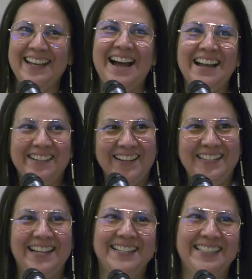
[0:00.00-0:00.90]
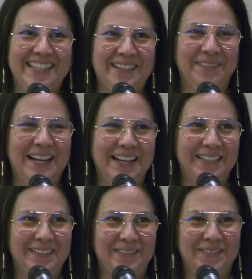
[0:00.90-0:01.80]
I got that same
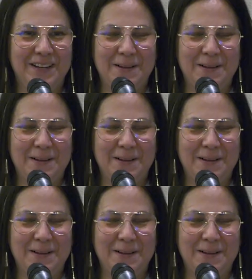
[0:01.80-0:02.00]
kind of